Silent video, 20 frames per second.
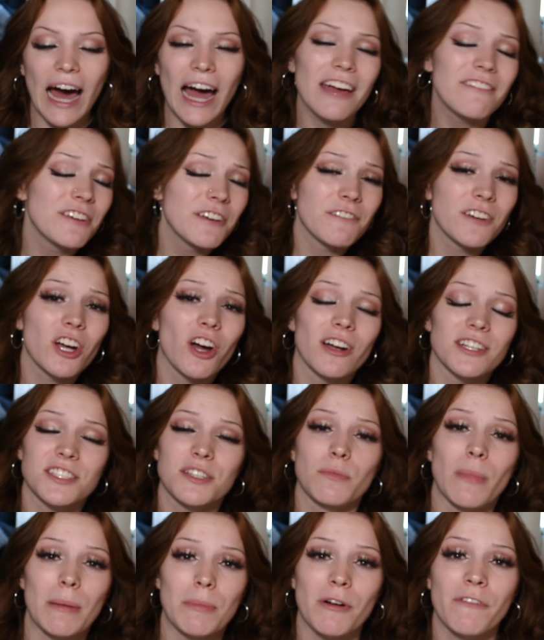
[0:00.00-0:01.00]
I've even gone
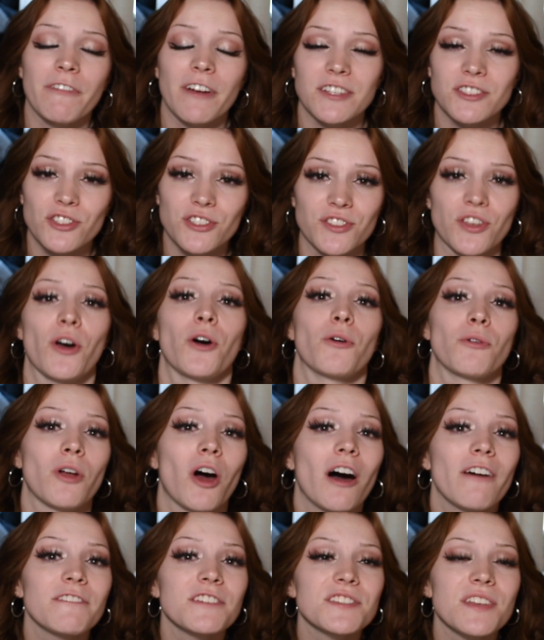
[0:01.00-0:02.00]
to my professor's own
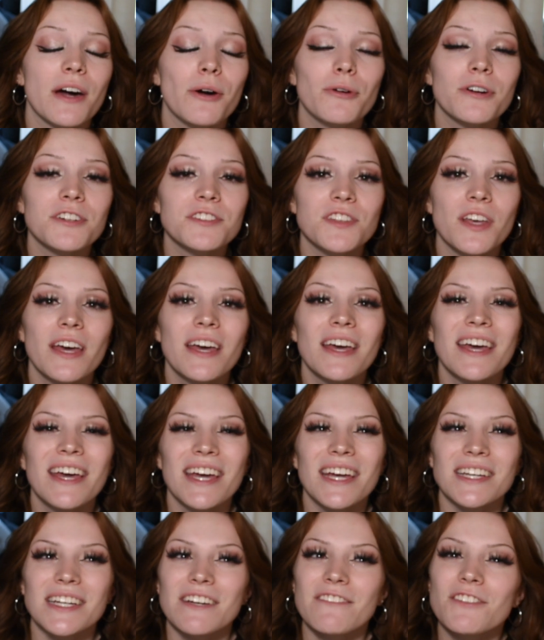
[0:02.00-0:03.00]
office hours,
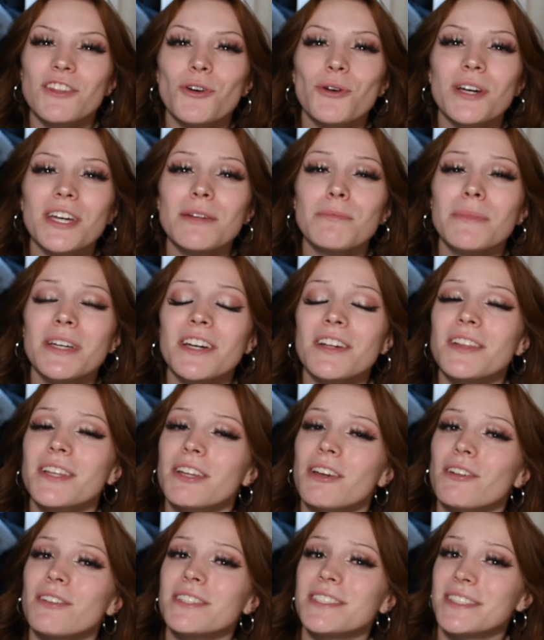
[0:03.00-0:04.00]
and even though it can be a
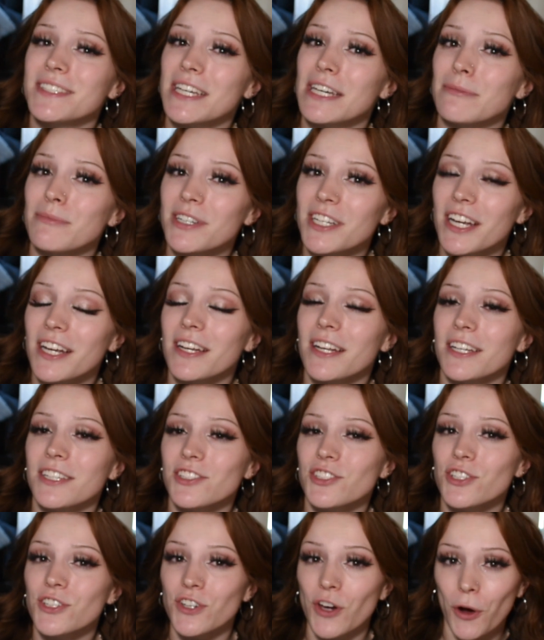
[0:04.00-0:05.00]
little intimidating
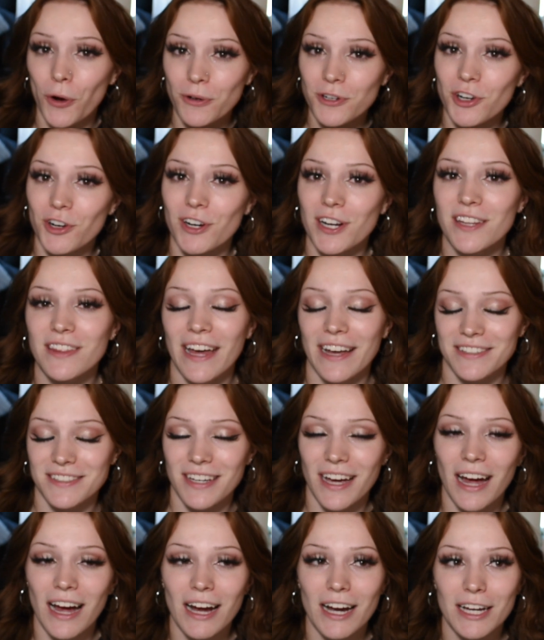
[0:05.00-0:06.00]
to go during that
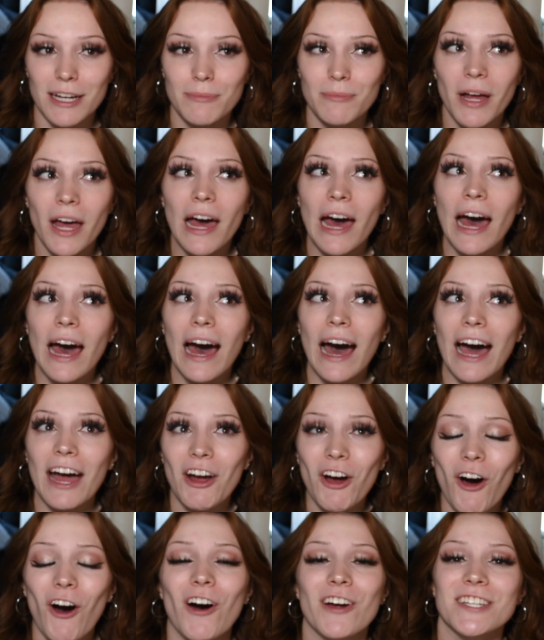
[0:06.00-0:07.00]
time, I
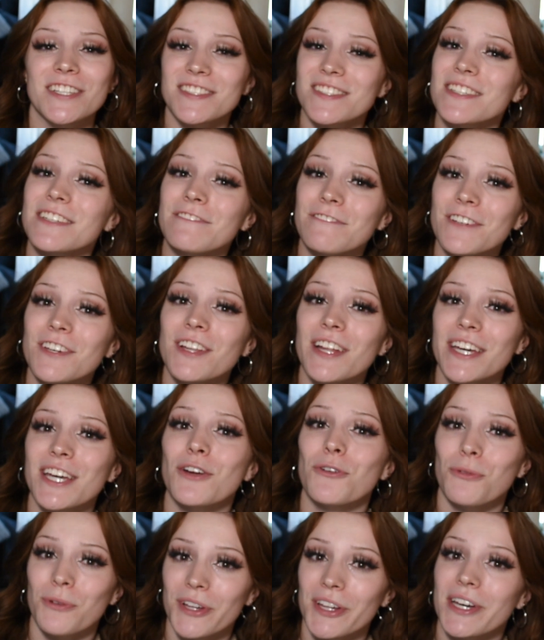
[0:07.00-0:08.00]
honestly feel like
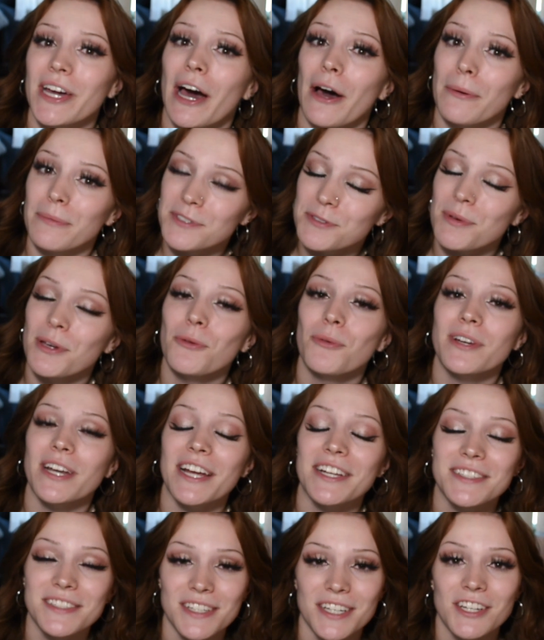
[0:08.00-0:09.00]
it really helped me when
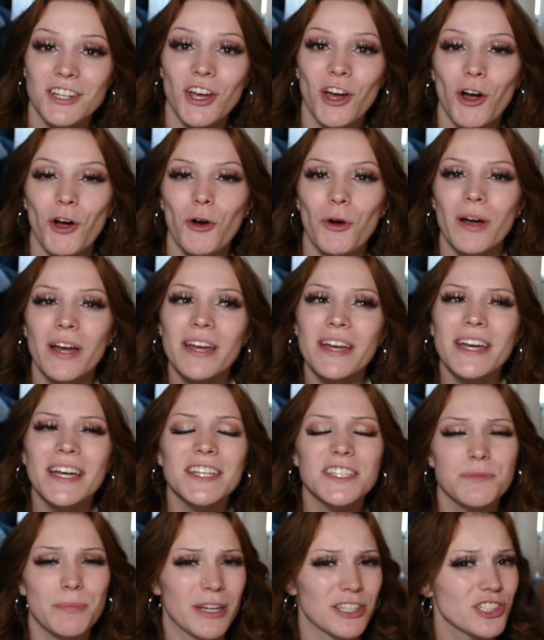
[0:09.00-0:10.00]
I did go,
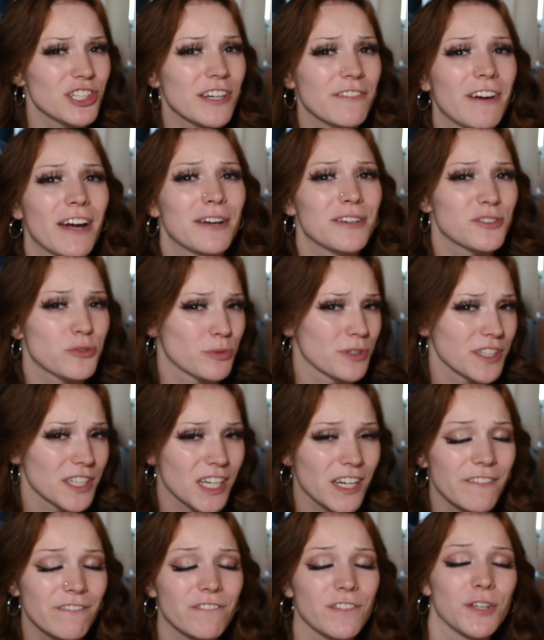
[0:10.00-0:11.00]
especially if I was really
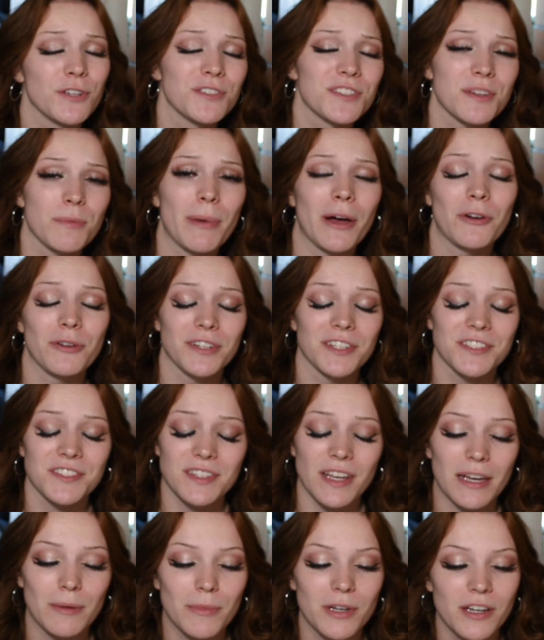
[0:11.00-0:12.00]
confused about an
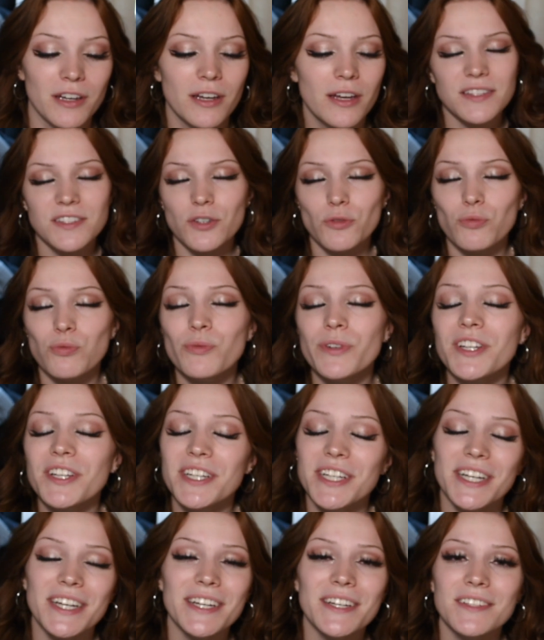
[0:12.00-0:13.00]
assignment. It's a
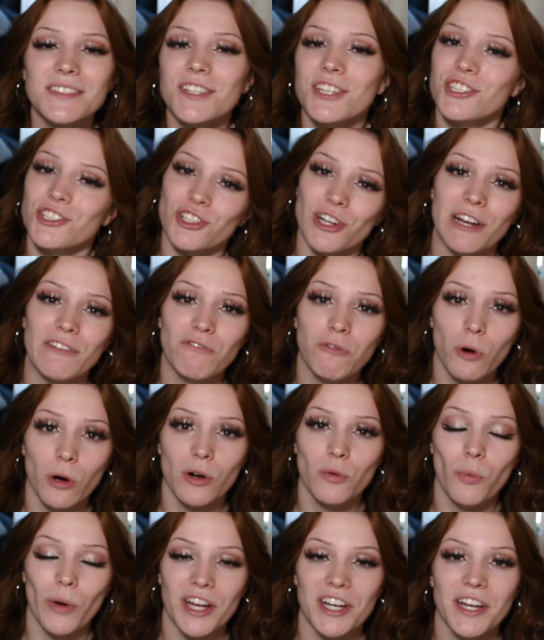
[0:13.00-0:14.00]
really easy,
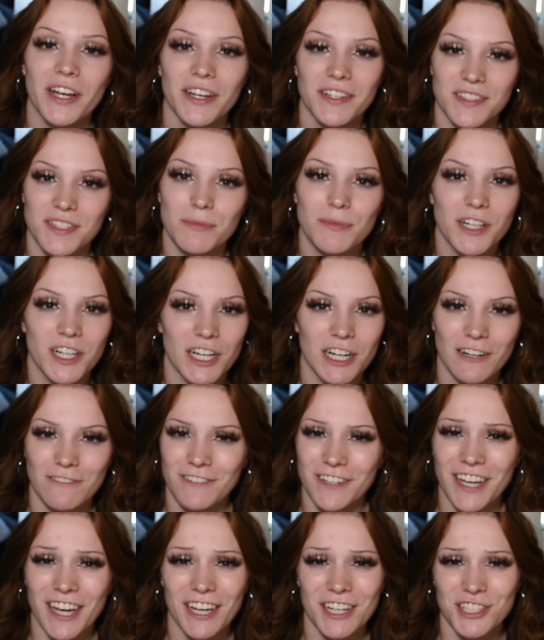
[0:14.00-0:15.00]
straightforward way to get some
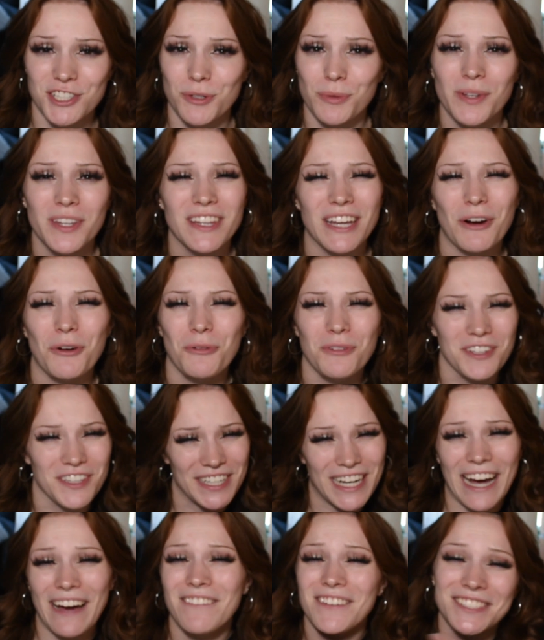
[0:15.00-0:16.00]
clarification without really
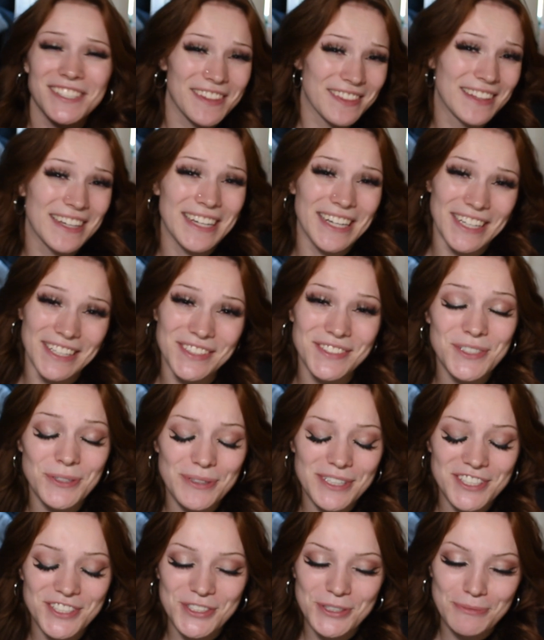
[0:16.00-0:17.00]
having to think into
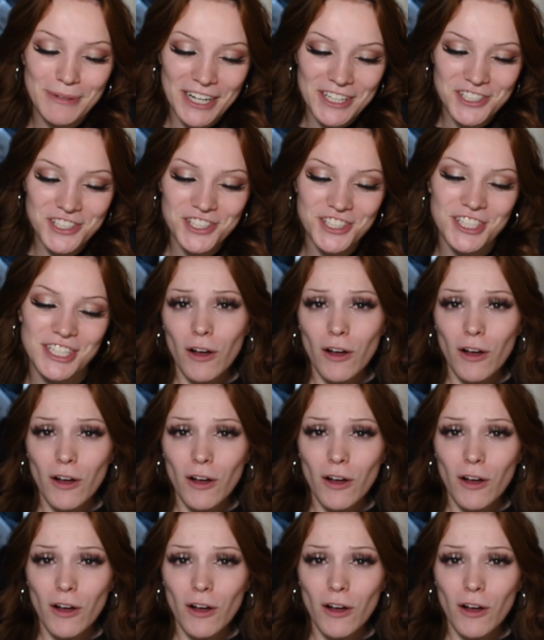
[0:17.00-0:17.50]
it too much. much.